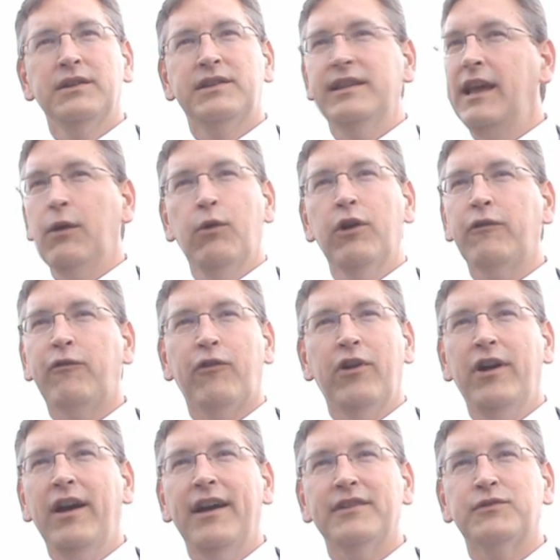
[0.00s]
See, they work for
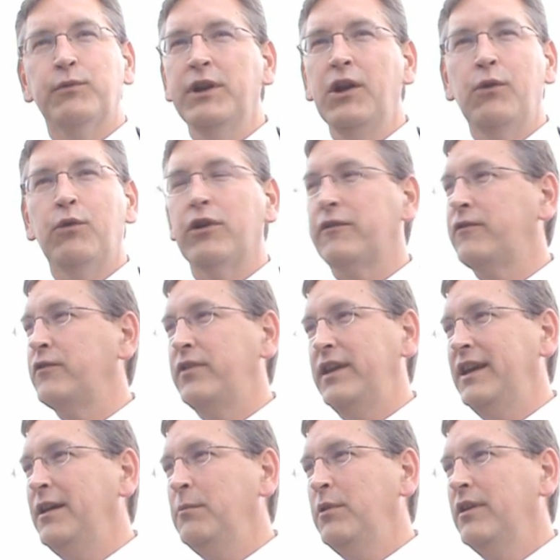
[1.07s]
us. We don't work for
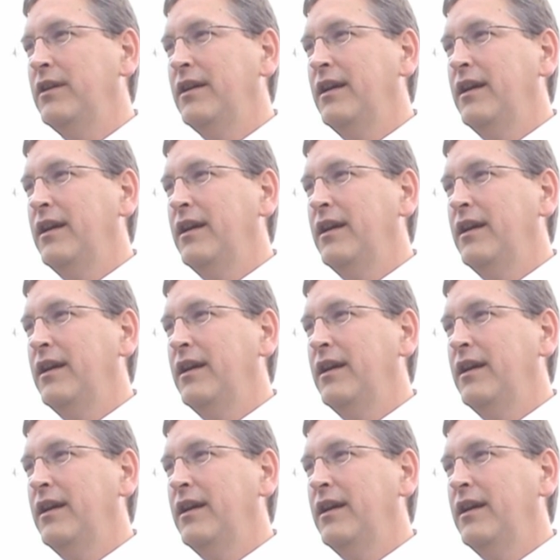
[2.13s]
them.